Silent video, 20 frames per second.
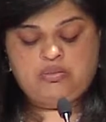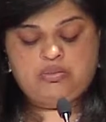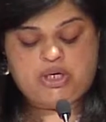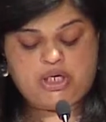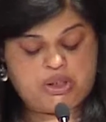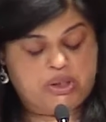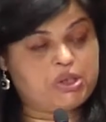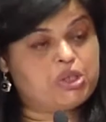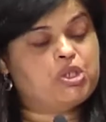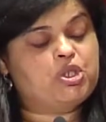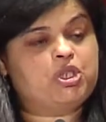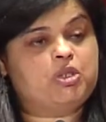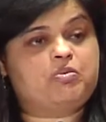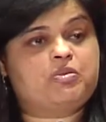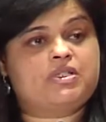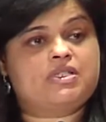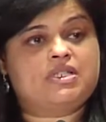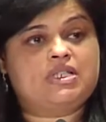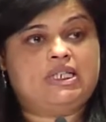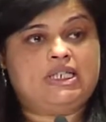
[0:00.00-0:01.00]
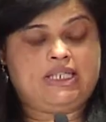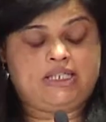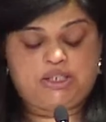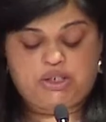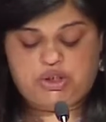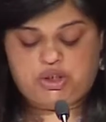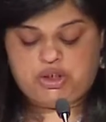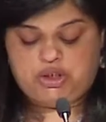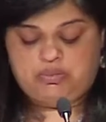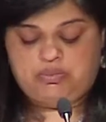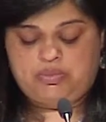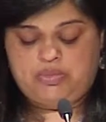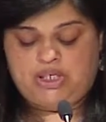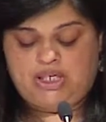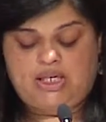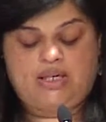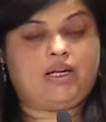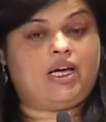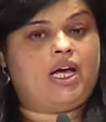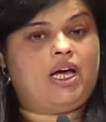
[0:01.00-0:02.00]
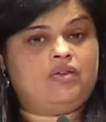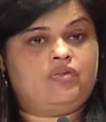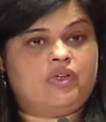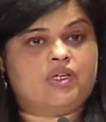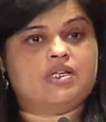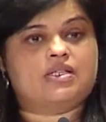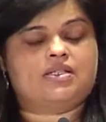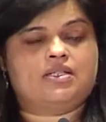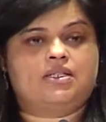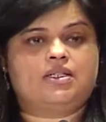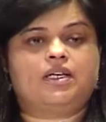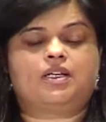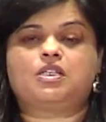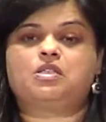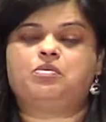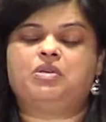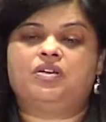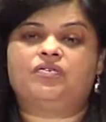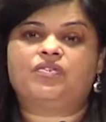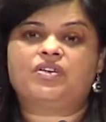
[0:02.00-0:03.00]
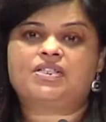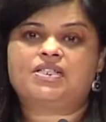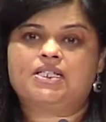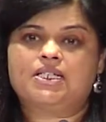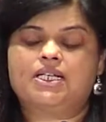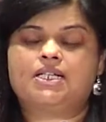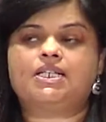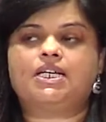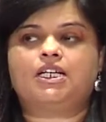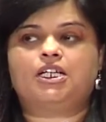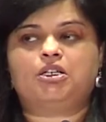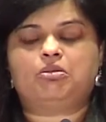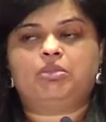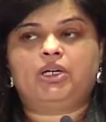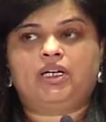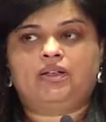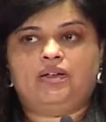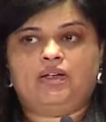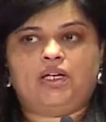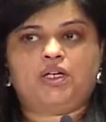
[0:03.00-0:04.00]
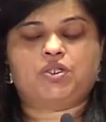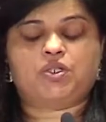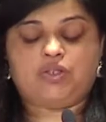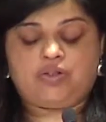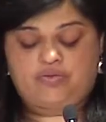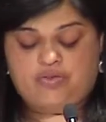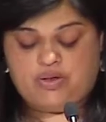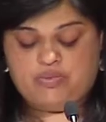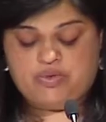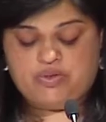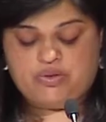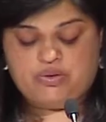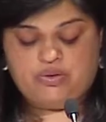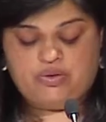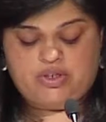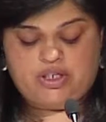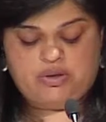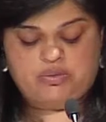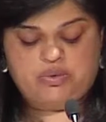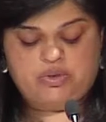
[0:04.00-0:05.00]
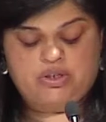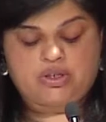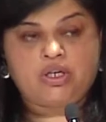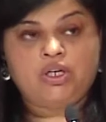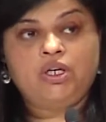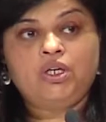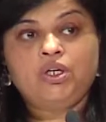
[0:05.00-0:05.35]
partnerships, leadership, and advocacy that is being facilitated by the National Farm to School Network